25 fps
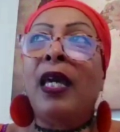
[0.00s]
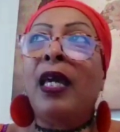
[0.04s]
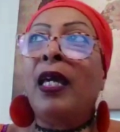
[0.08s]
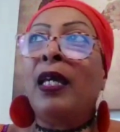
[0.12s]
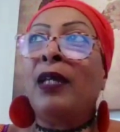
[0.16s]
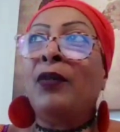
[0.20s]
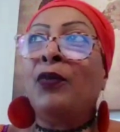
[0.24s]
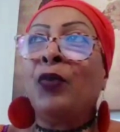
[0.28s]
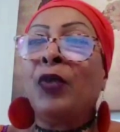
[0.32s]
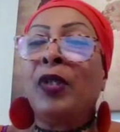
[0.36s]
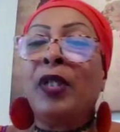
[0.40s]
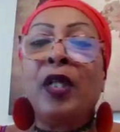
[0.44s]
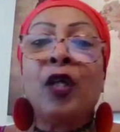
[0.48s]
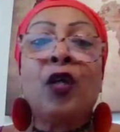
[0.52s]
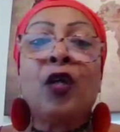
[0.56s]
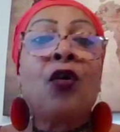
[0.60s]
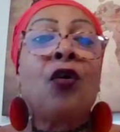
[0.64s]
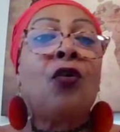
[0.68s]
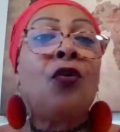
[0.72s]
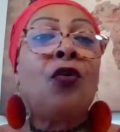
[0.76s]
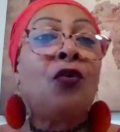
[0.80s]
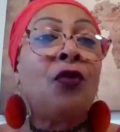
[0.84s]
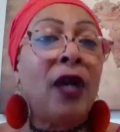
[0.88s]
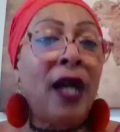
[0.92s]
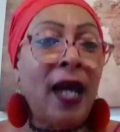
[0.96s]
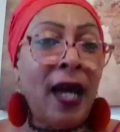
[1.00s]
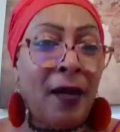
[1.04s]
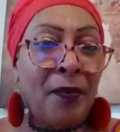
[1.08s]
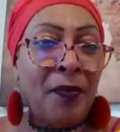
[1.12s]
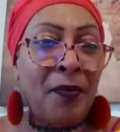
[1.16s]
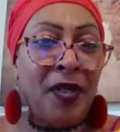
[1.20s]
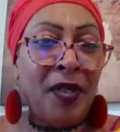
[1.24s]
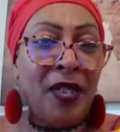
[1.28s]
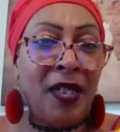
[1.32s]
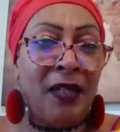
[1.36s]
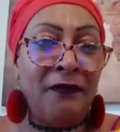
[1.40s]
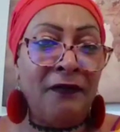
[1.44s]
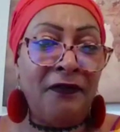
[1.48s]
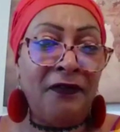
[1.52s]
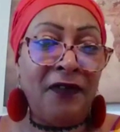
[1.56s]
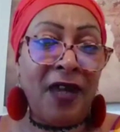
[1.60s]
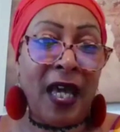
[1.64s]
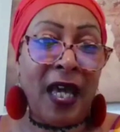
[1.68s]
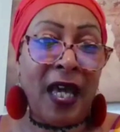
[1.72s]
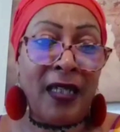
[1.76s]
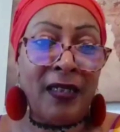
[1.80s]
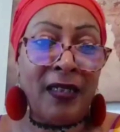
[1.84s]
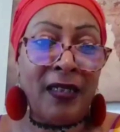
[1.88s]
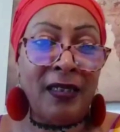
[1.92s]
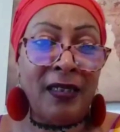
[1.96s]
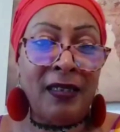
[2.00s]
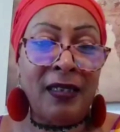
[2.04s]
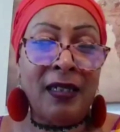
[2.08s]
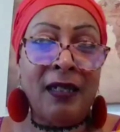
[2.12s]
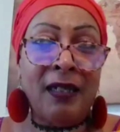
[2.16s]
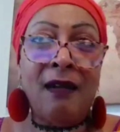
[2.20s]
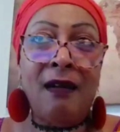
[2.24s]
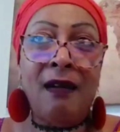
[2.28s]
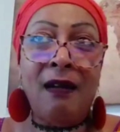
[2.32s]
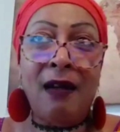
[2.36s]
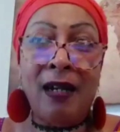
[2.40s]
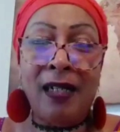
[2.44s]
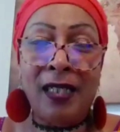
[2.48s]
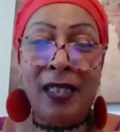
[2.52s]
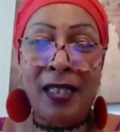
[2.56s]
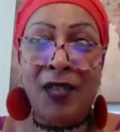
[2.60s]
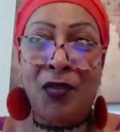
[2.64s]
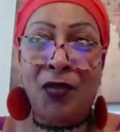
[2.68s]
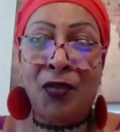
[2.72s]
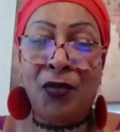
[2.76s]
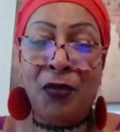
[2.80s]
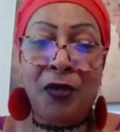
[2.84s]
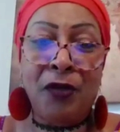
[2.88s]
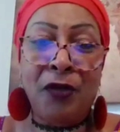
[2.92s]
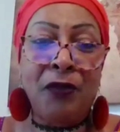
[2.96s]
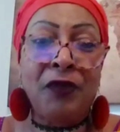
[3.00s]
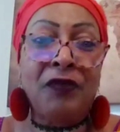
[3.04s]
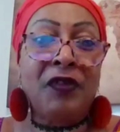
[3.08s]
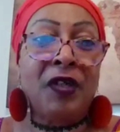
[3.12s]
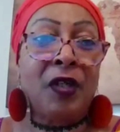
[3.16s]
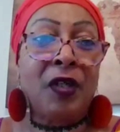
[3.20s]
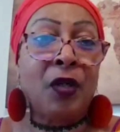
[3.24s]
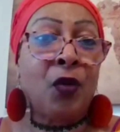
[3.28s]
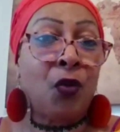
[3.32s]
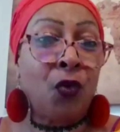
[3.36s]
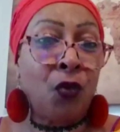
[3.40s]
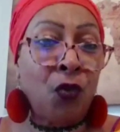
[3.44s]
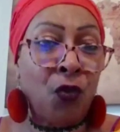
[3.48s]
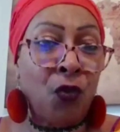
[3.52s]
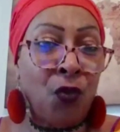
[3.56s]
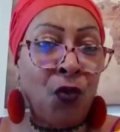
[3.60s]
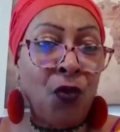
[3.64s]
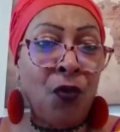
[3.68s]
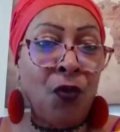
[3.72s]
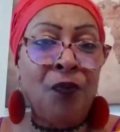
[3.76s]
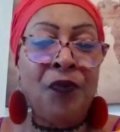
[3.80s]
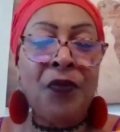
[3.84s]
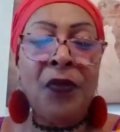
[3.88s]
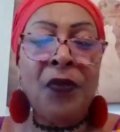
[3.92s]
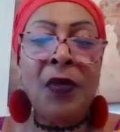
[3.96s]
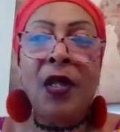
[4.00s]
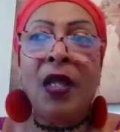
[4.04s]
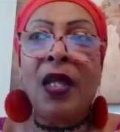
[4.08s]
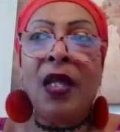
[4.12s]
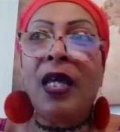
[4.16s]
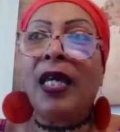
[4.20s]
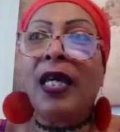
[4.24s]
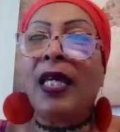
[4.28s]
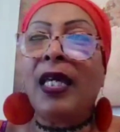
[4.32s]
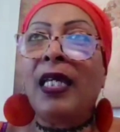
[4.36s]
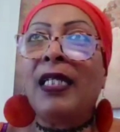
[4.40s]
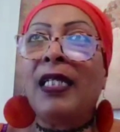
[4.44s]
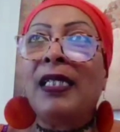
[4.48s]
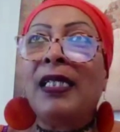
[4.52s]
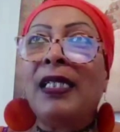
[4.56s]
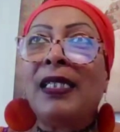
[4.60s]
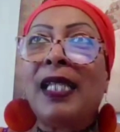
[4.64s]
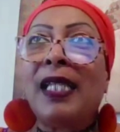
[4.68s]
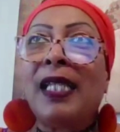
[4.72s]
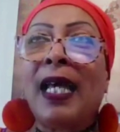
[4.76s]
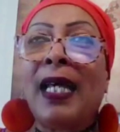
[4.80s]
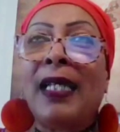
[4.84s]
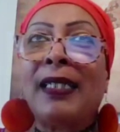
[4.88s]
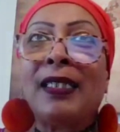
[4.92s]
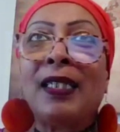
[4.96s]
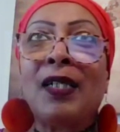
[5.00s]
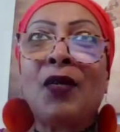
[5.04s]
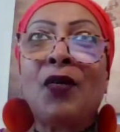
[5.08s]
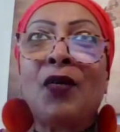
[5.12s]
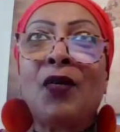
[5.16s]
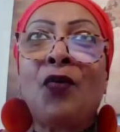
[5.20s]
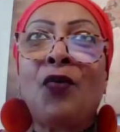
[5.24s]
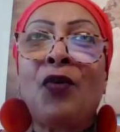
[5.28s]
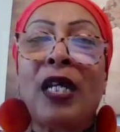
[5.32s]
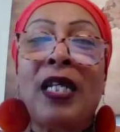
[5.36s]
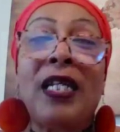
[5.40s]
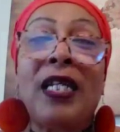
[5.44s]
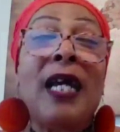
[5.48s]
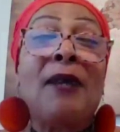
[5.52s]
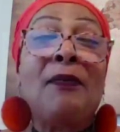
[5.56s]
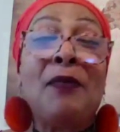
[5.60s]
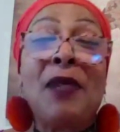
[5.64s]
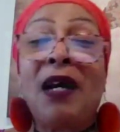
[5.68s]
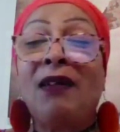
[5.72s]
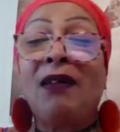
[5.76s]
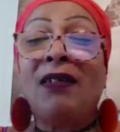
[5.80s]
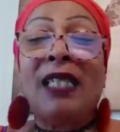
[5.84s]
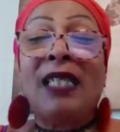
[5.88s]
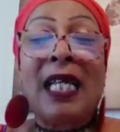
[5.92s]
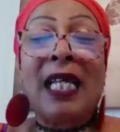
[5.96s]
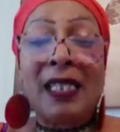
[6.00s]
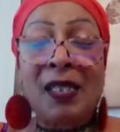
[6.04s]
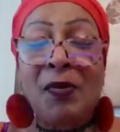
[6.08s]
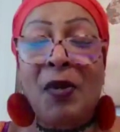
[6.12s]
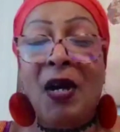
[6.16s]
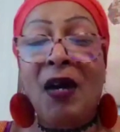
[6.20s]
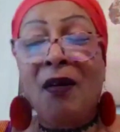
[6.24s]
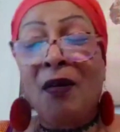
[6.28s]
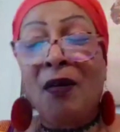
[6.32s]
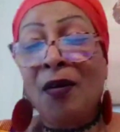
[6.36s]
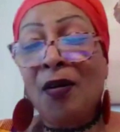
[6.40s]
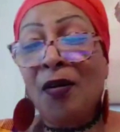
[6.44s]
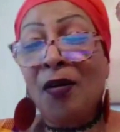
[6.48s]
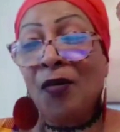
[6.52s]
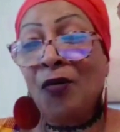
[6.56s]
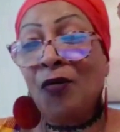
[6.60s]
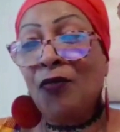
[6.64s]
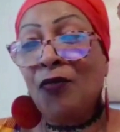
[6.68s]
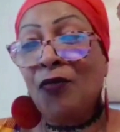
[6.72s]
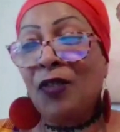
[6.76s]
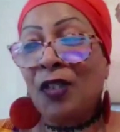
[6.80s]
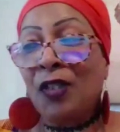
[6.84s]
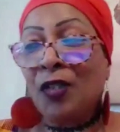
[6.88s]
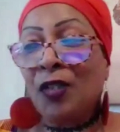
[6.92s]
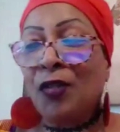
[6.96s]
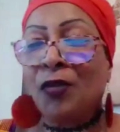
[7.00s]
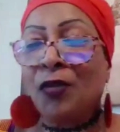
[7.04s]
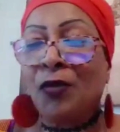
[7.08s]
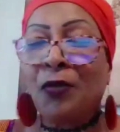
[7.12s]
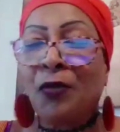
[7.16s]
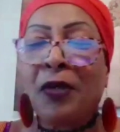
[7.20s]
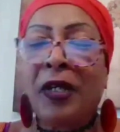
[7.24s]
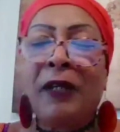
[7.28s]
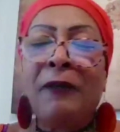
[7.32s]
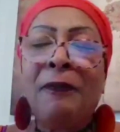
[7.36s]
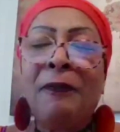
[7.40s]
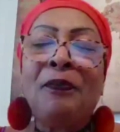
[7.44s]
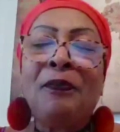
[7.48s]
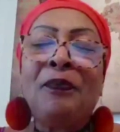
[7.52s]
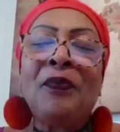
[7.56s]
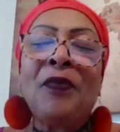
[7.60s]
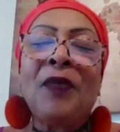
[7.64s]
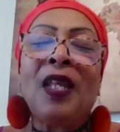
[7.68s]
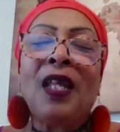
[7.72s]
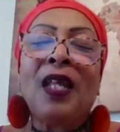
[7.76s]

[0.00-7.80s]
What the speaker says: And when the coup happened, in fact, the car story with the coup is that, and that's my Uncle Hoover's story.